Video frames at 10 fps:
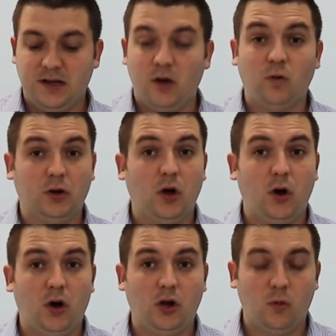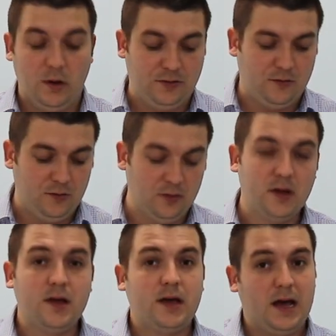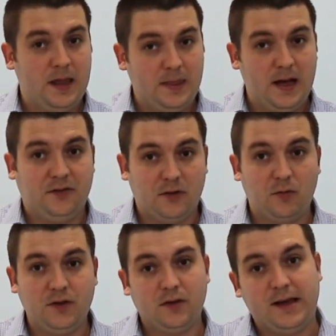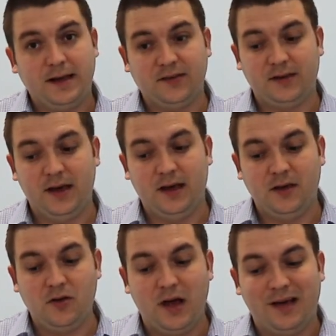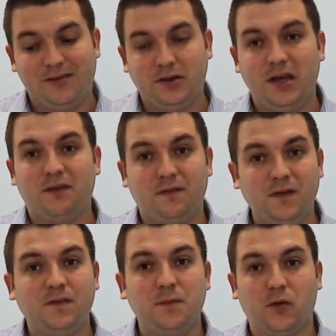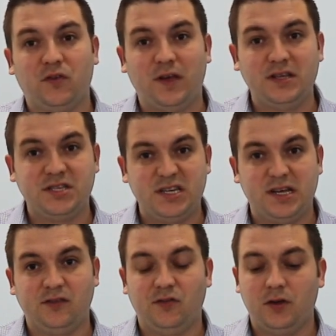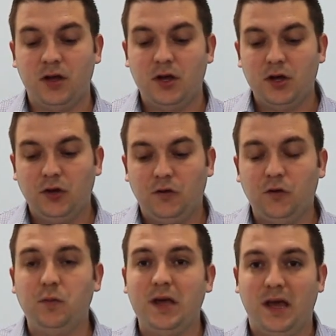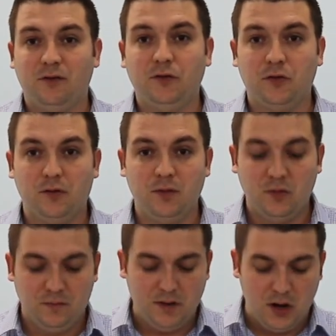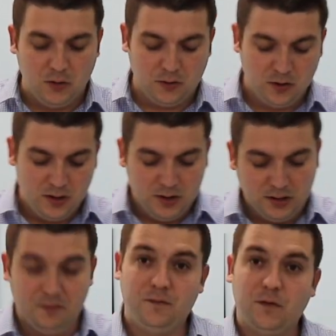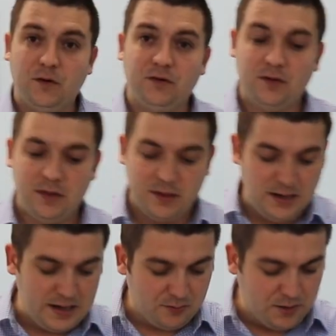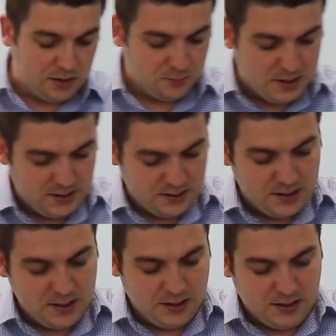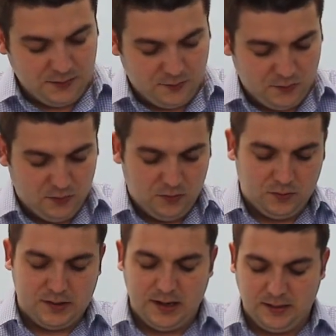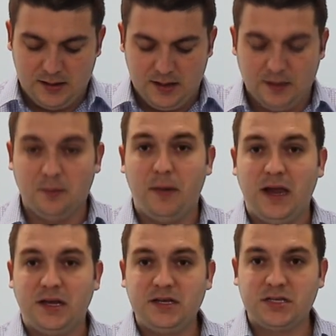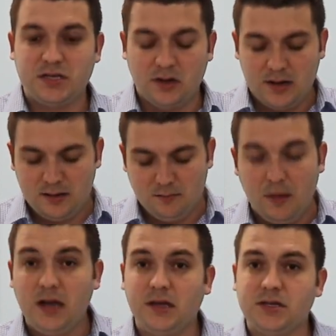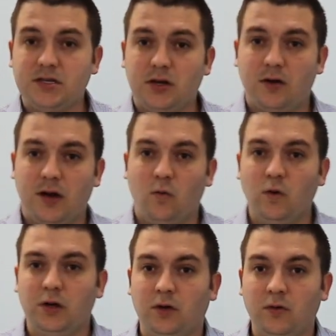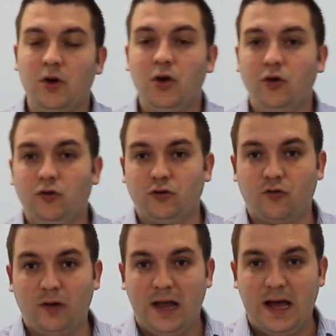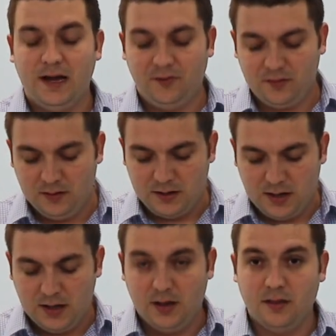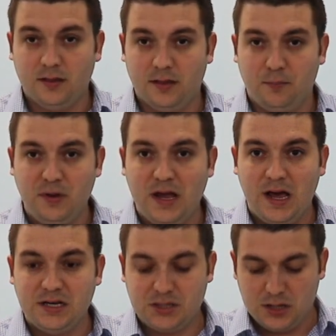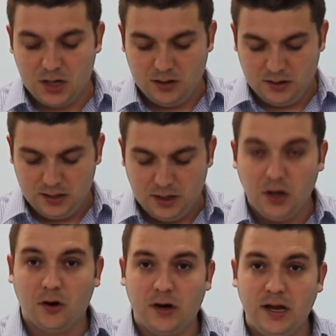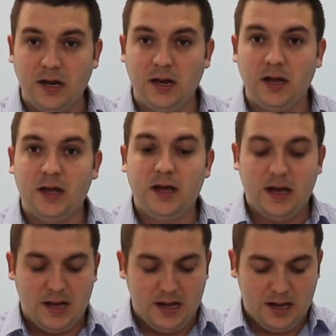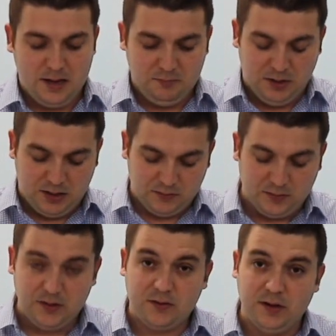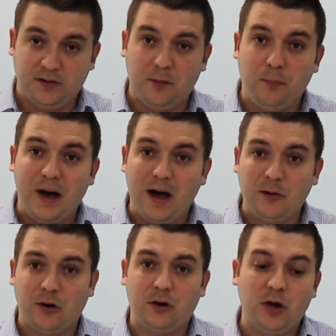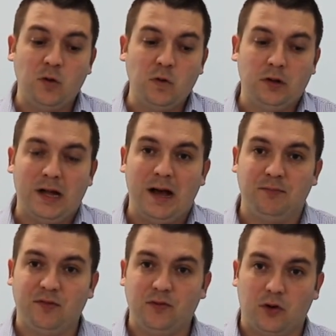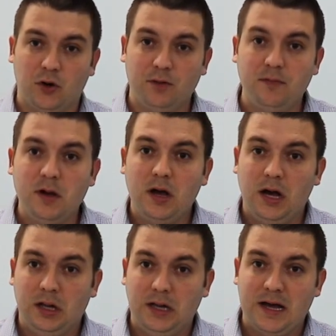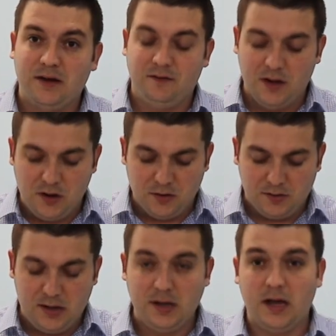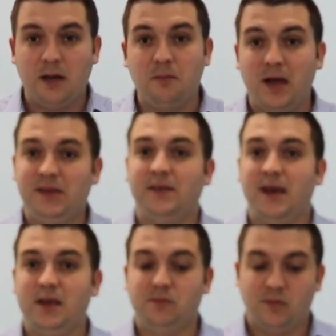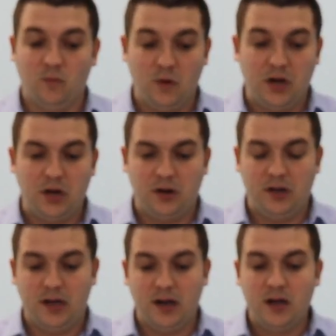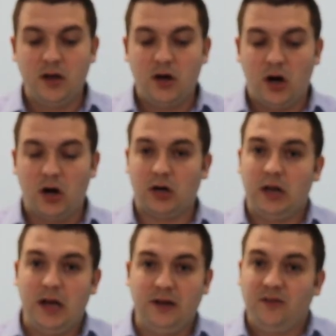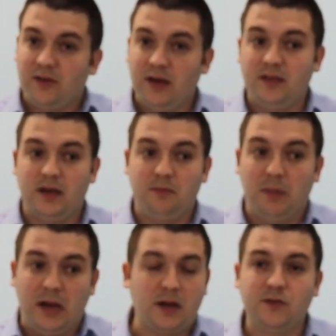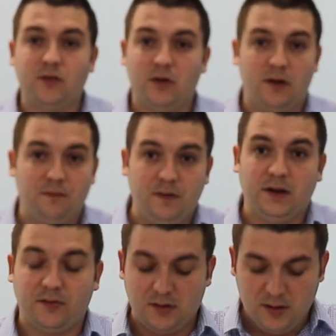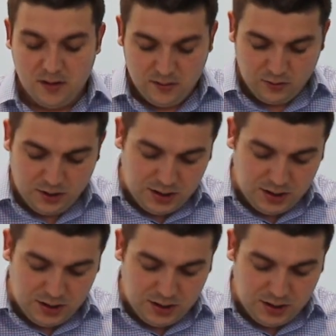that it will go all the way through. And that's the reason I say you have only a 50% chance to be able to remove the odor. The first thing I recommend is to take the baking soda. The baking soda will neutralize the pH on the urine, and because it's a powder, it will absorb a lot of the urine. And many times we hear that our clients say that baking soda fixes their